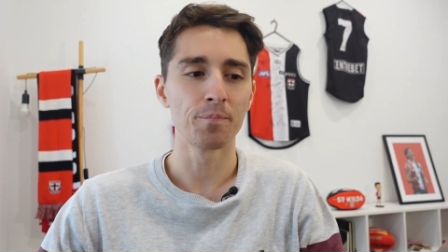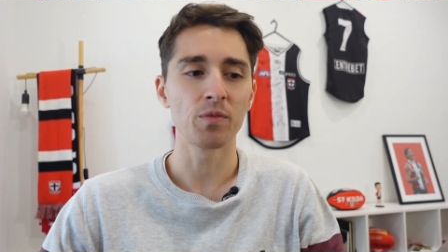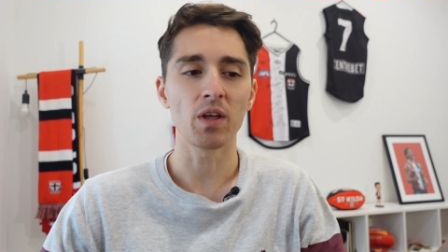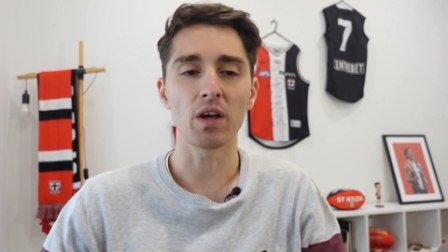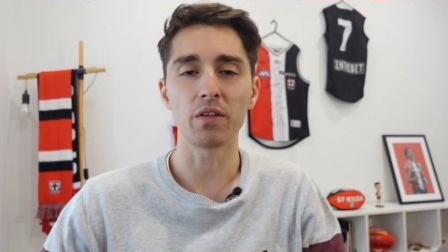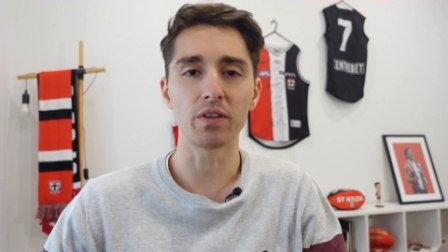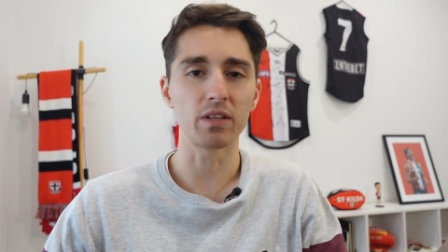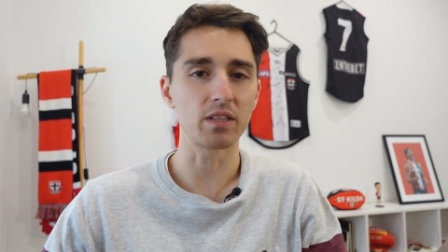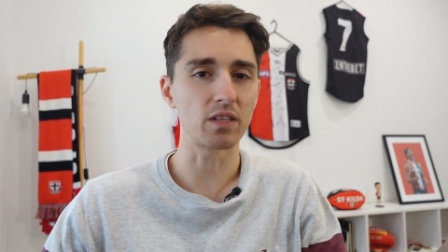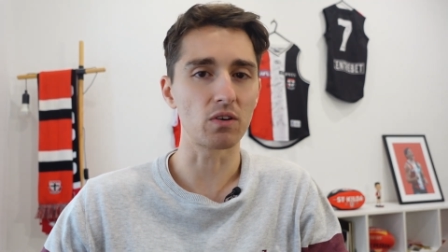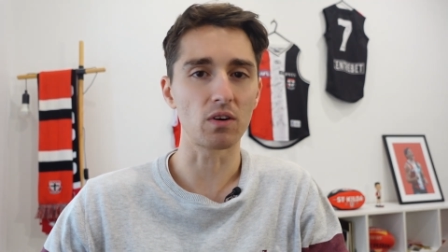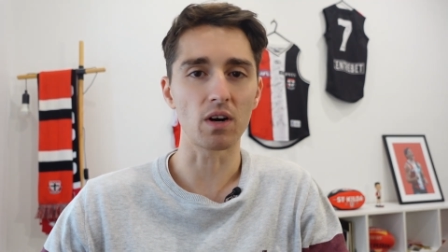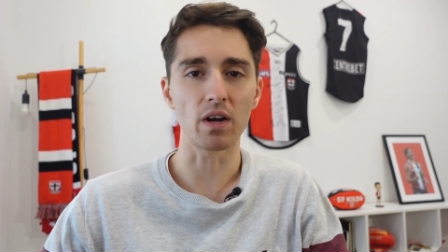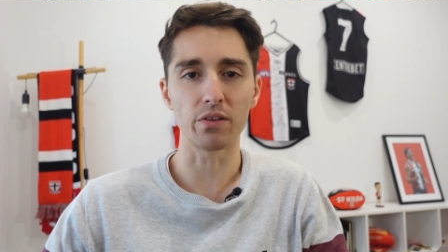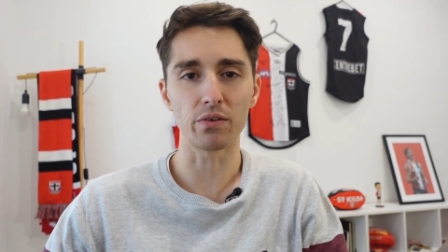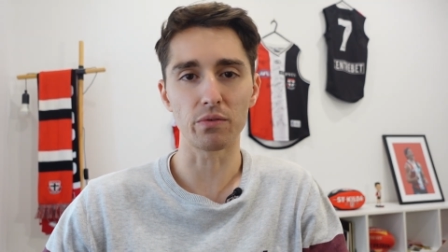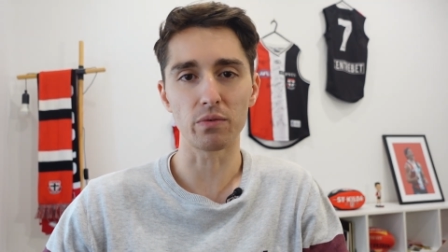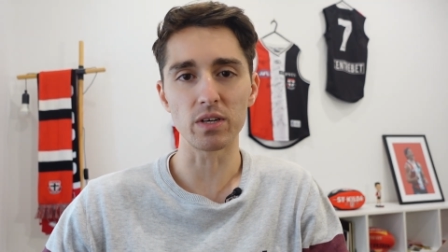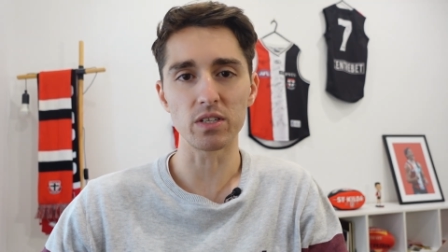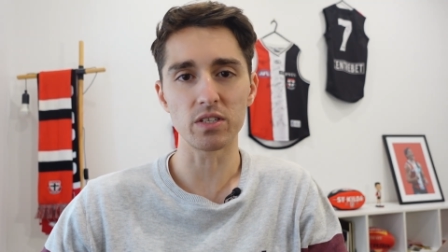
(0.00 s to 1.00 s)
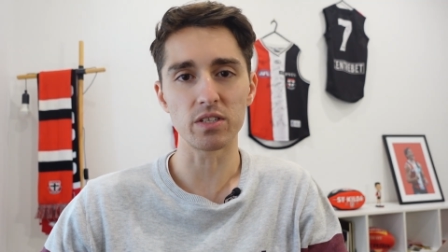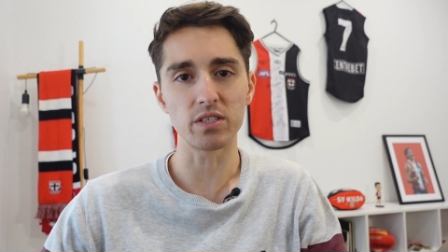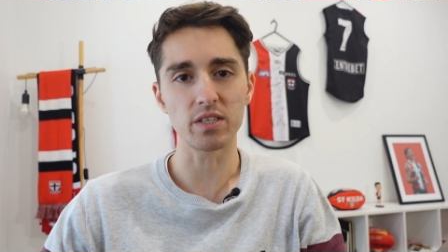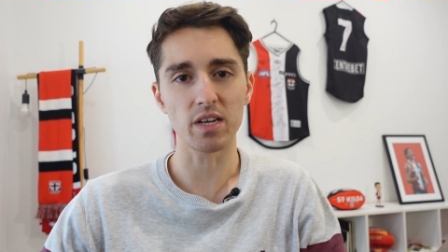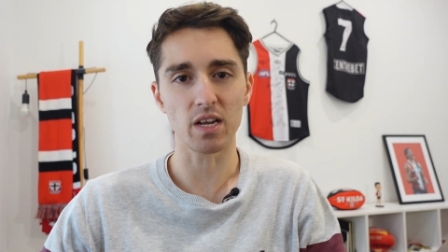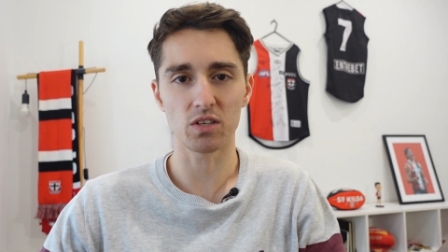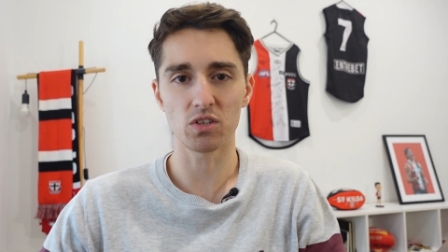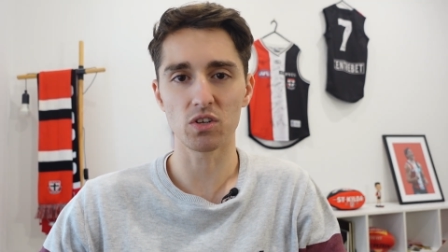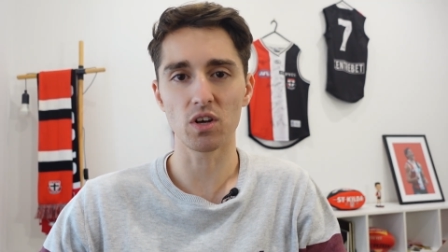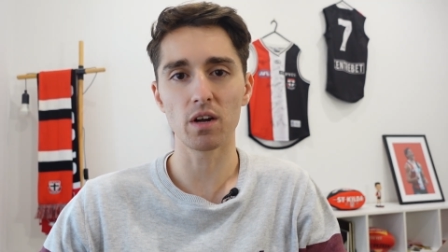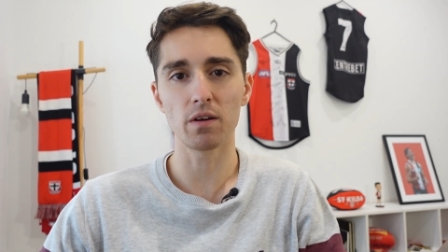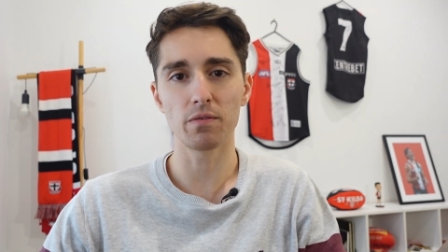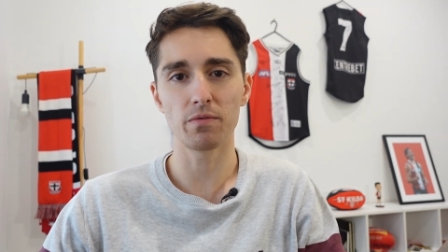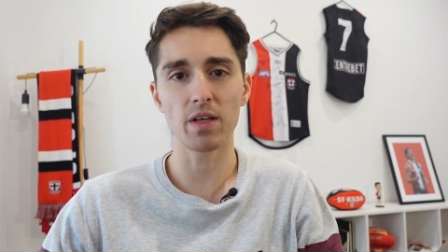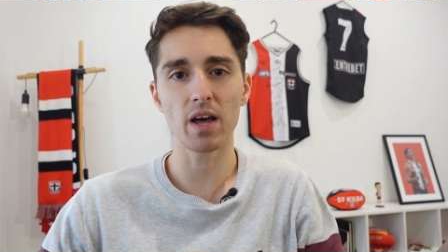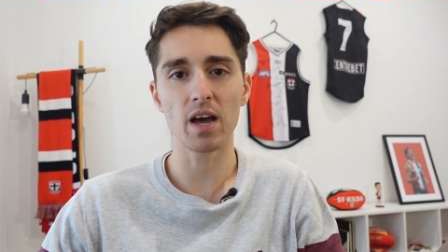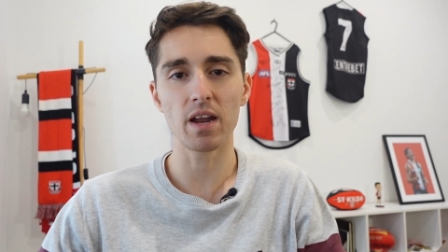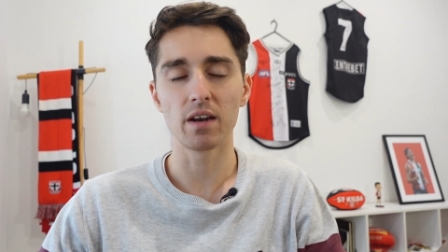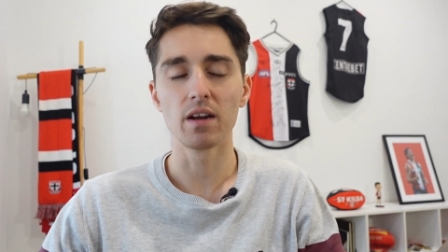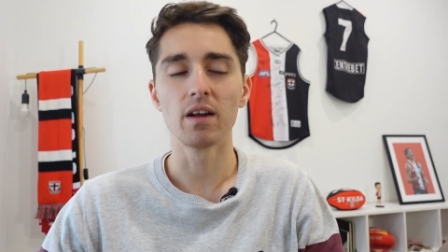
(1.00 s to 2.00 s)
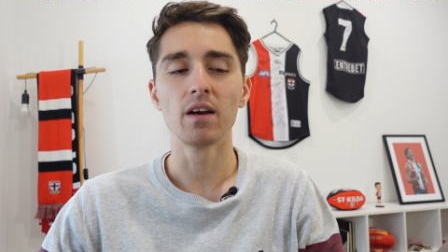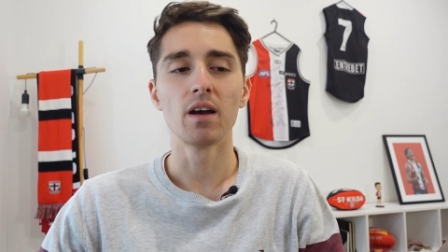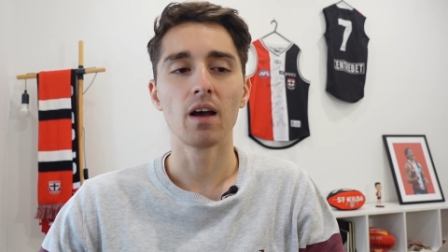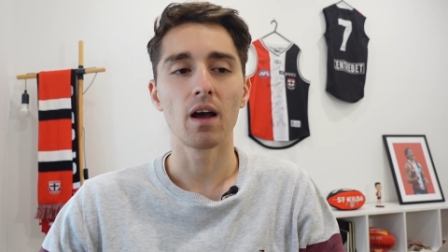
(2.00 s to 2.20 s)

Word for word: I think there are other reasons outside of that.